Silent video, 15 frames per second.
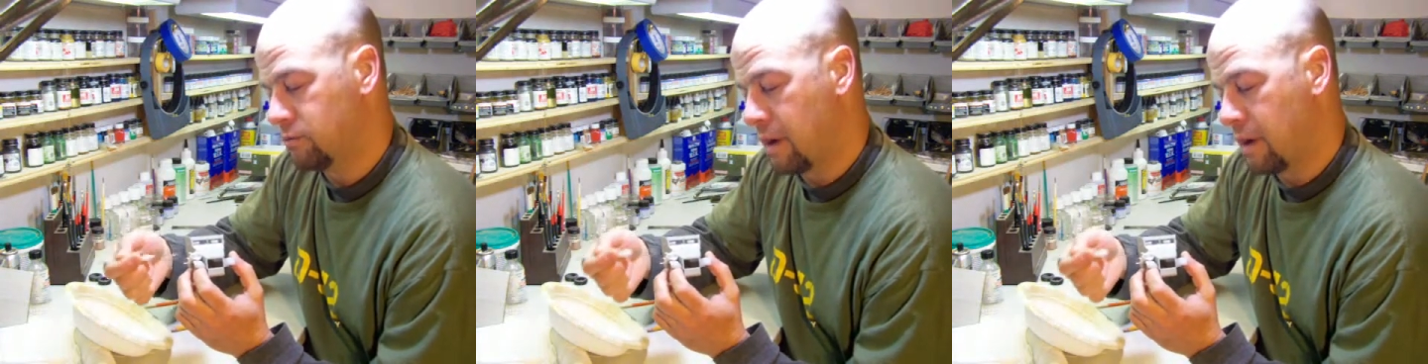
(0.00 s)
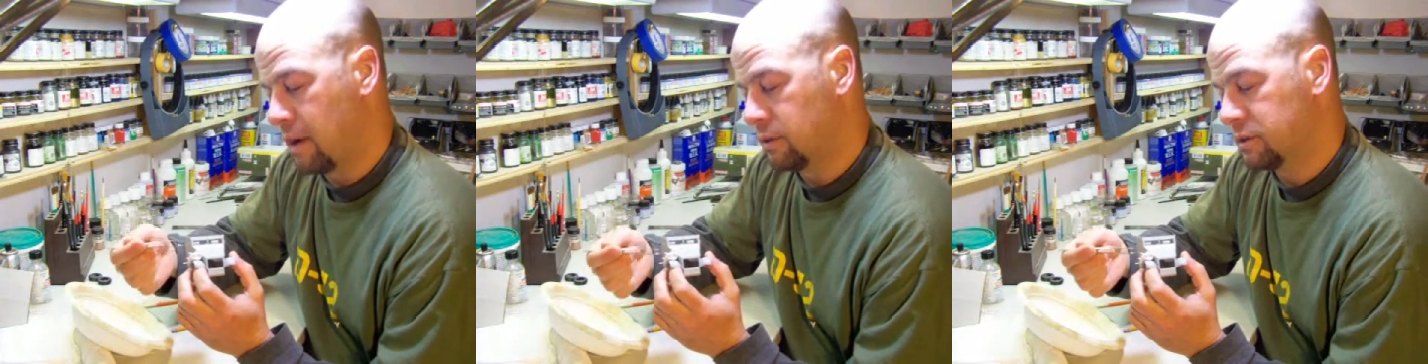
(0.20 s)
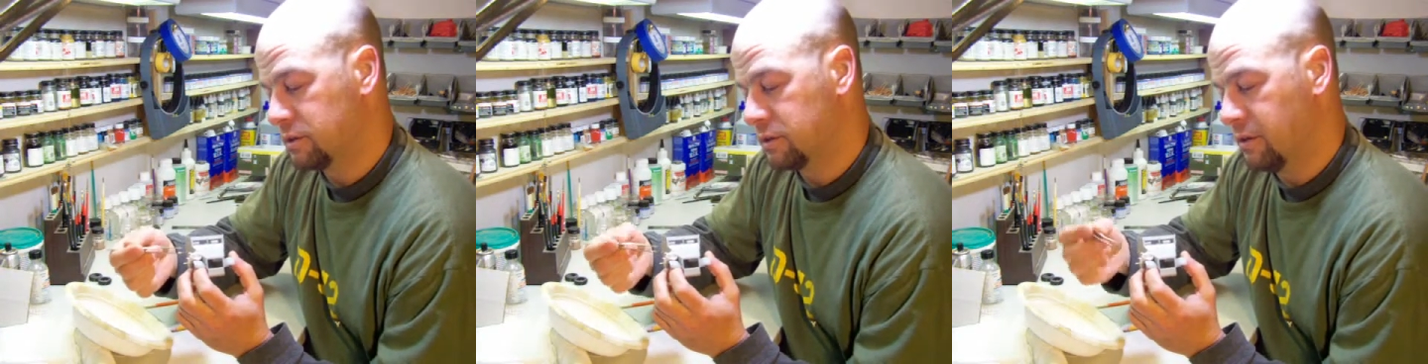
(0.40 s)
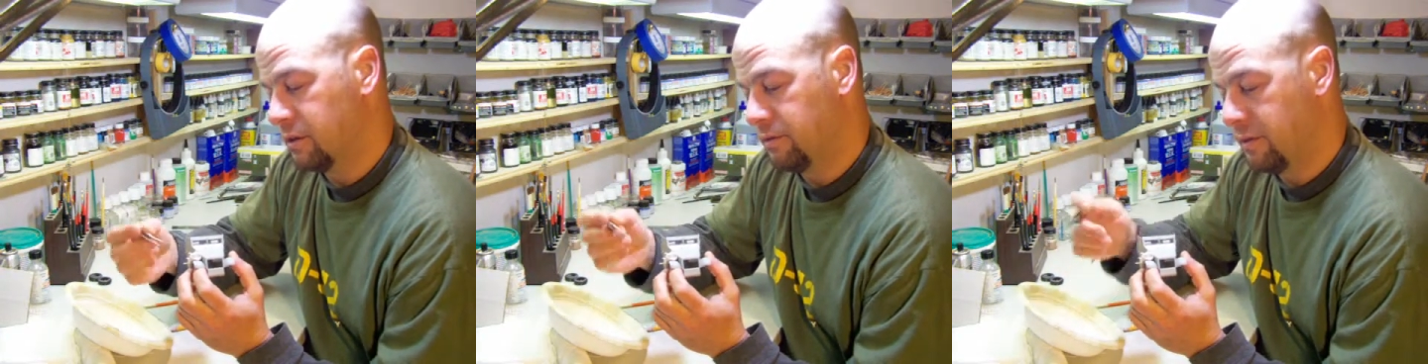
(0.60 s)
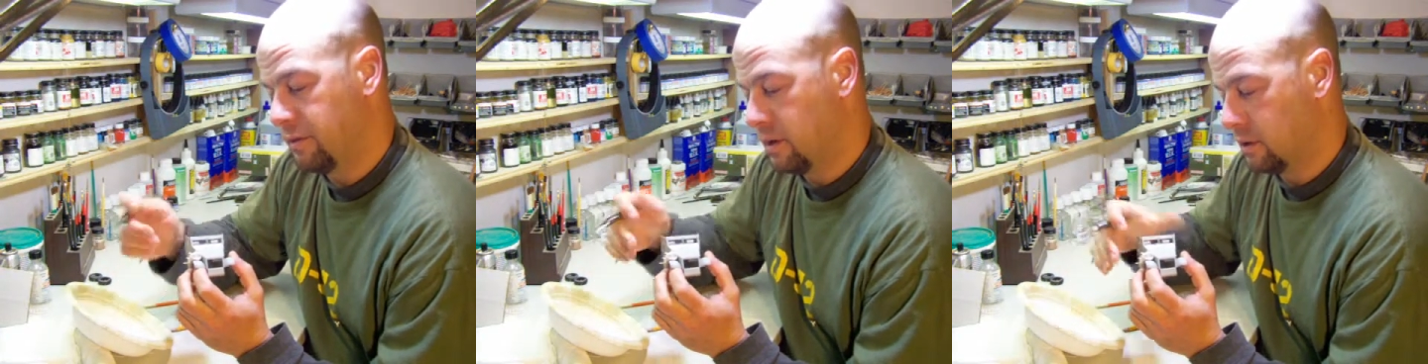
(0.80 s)
roundness of
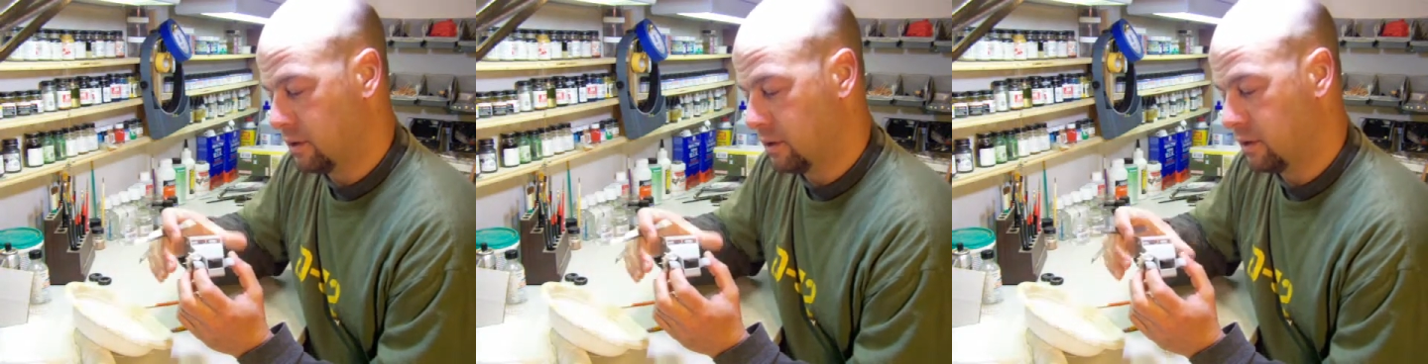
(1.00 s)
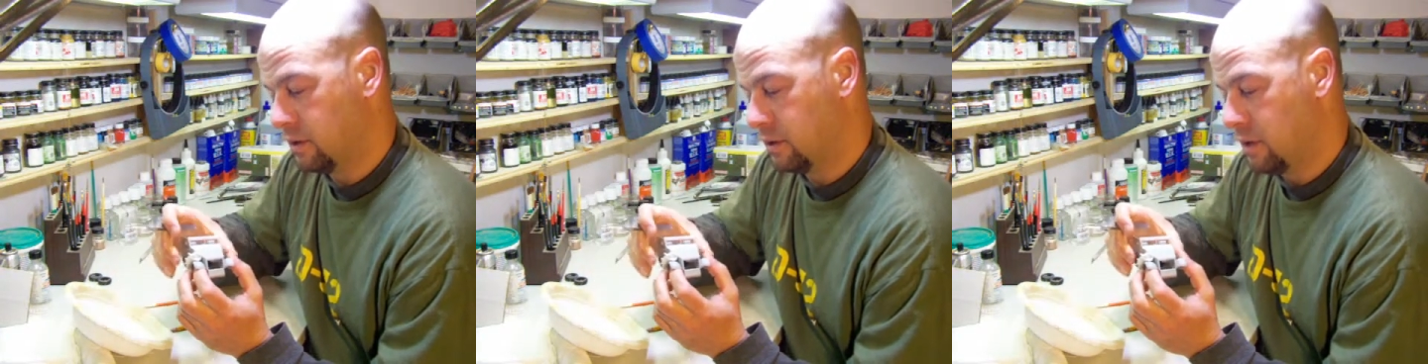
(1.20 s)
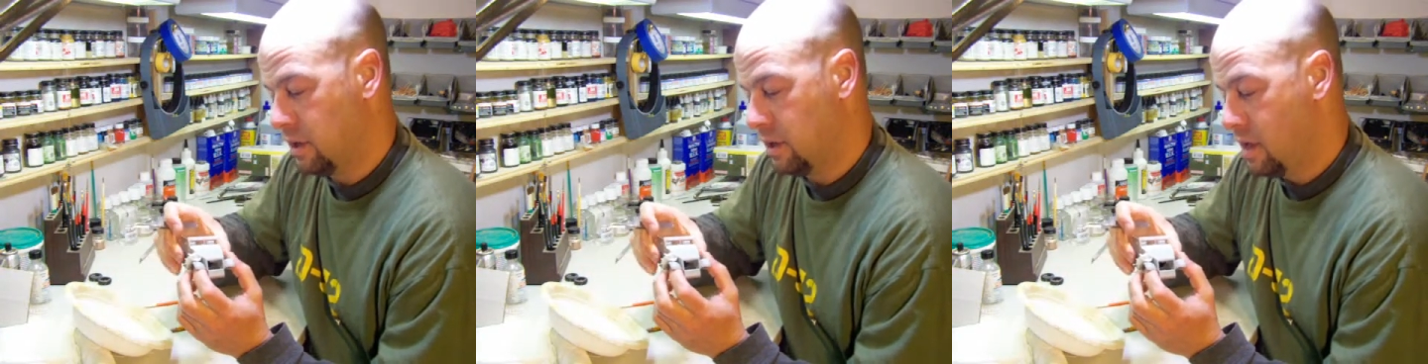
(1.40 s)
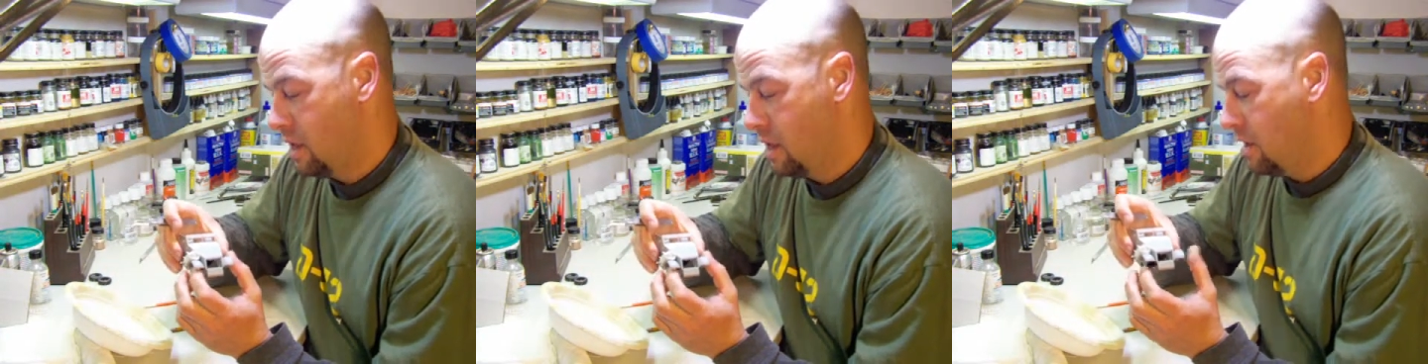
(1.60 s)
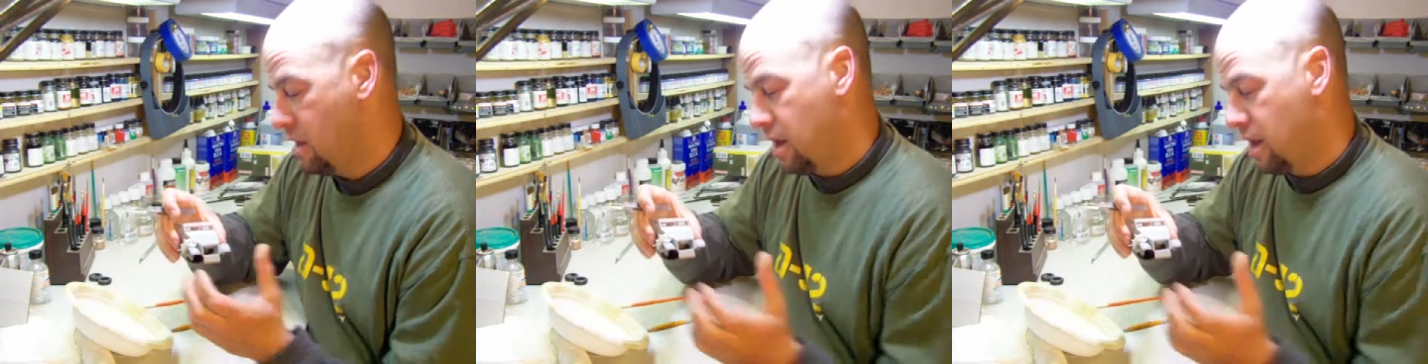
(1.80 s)
the fender.
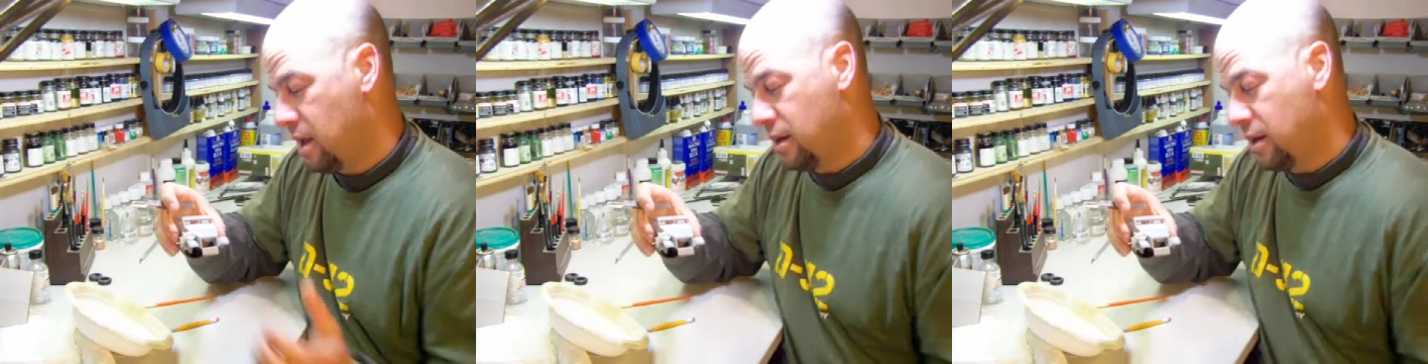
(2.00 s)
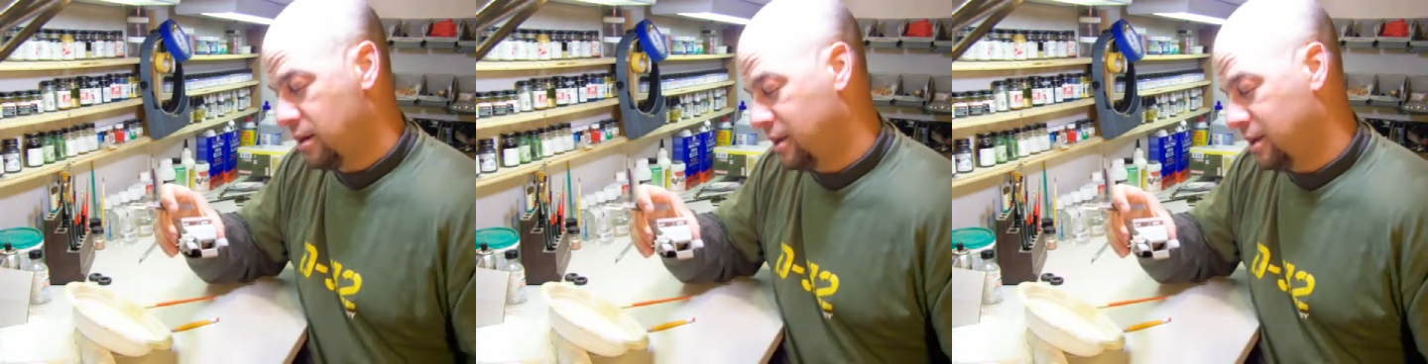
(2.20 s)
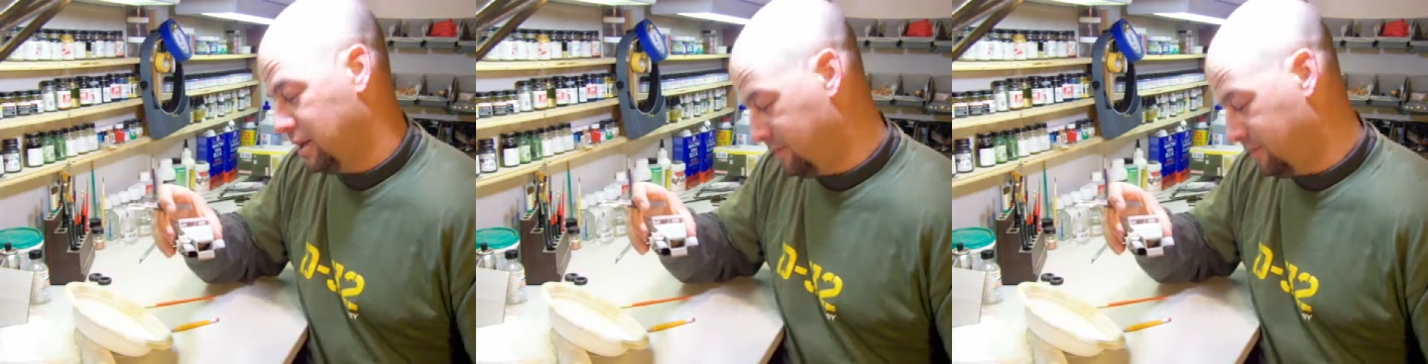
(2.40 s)
And